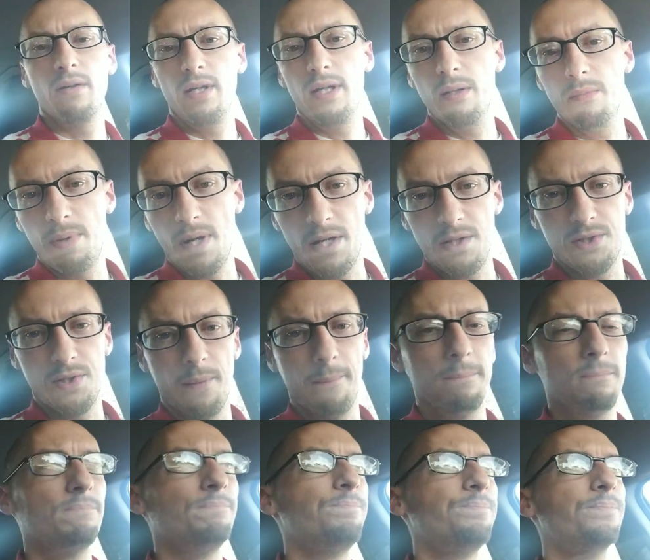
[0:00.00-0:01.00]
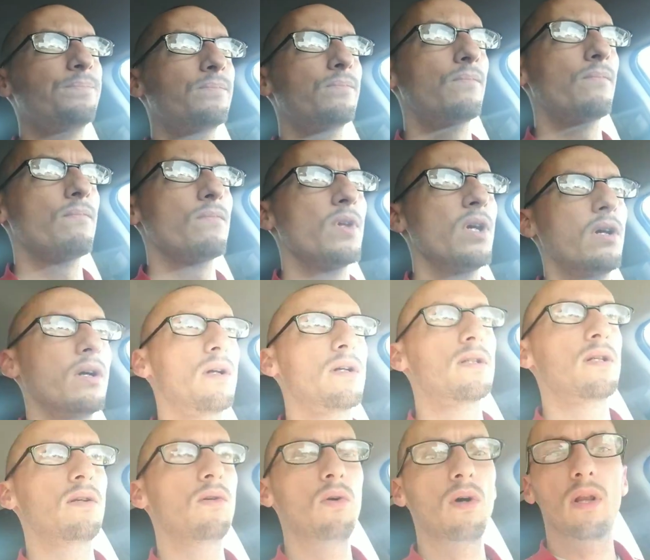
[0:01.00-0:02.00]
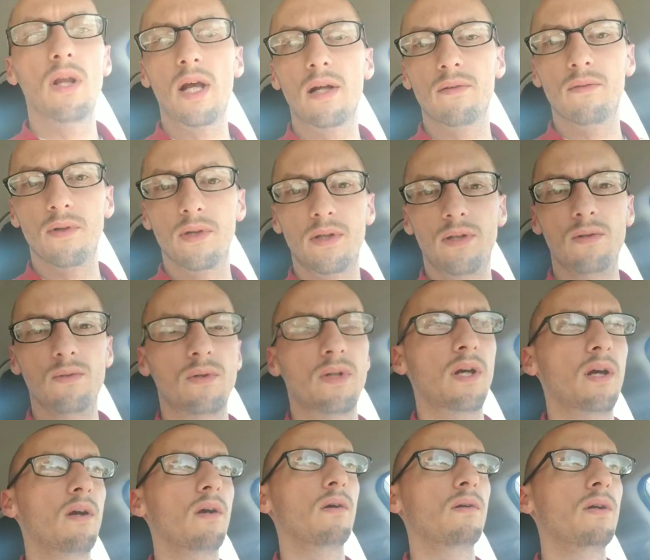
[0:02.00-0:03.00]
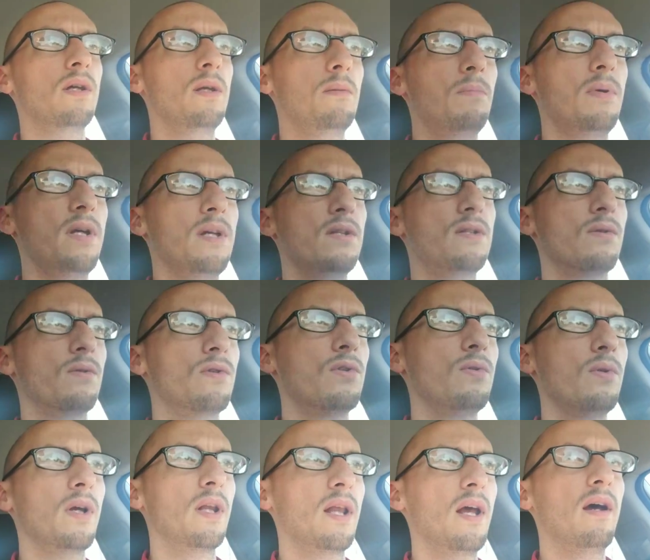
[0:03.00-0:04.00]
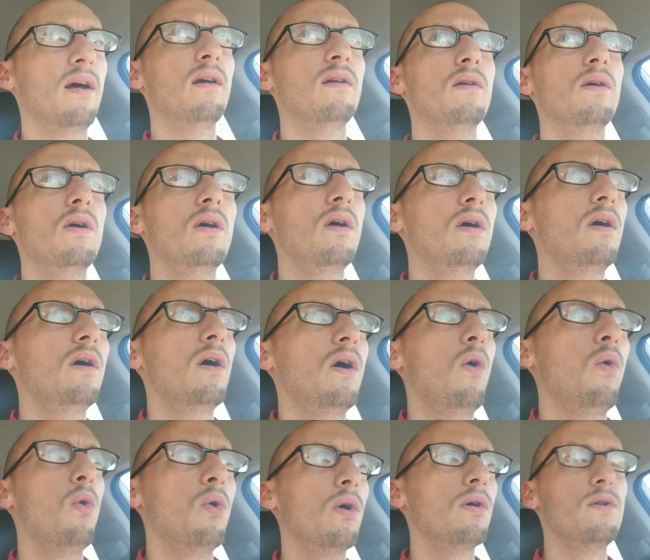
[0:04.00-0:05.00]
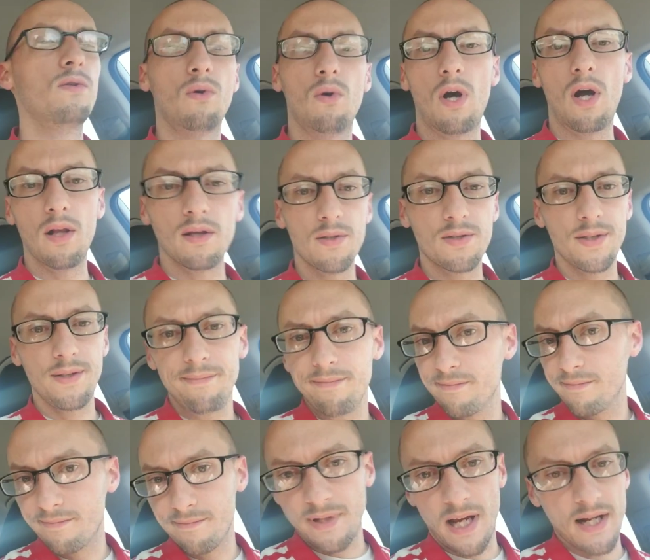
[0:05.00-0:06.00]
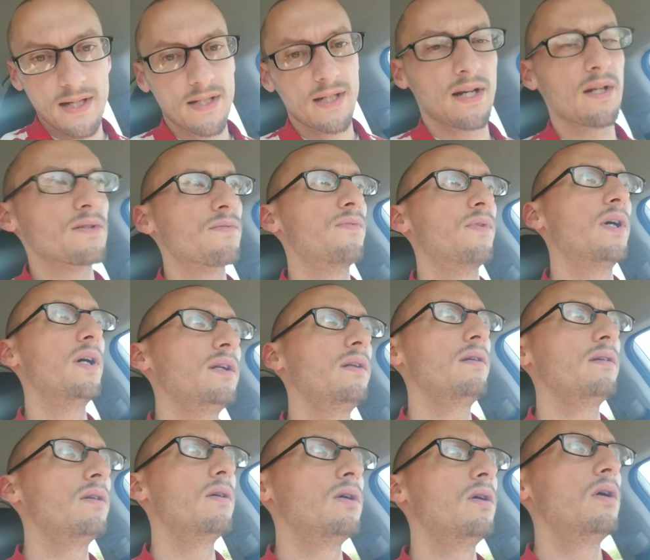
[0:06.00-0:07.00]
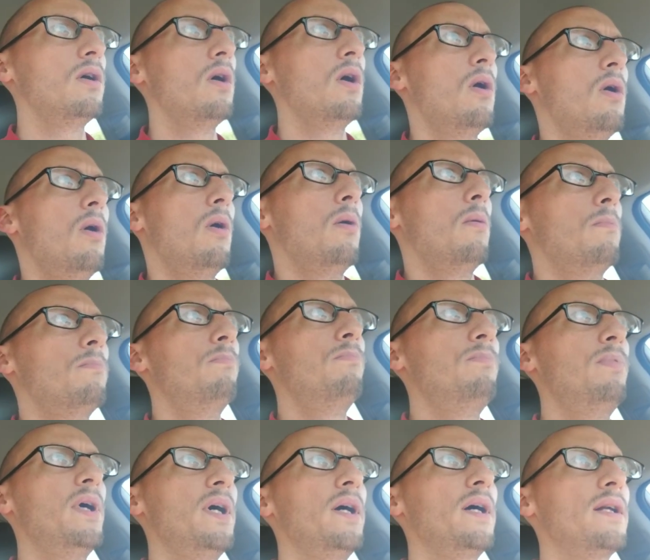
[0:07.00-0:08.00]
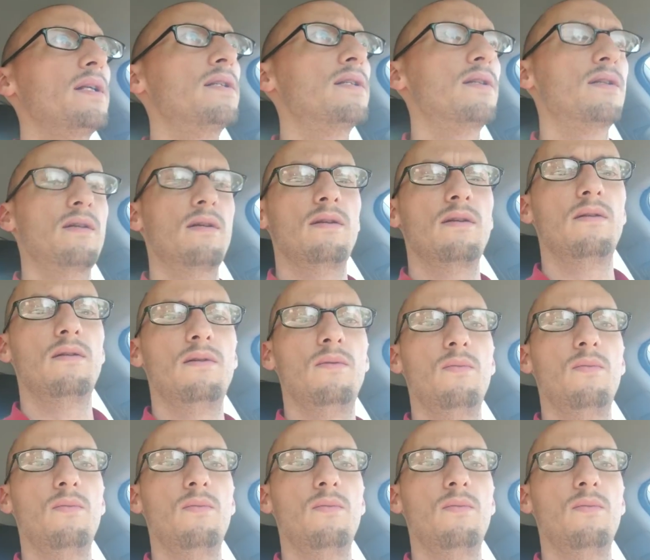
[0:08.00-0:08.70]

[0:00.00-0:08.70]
inpatient because I know a lot of acute care NPs are doing that, or neurology. That sounds fun. But the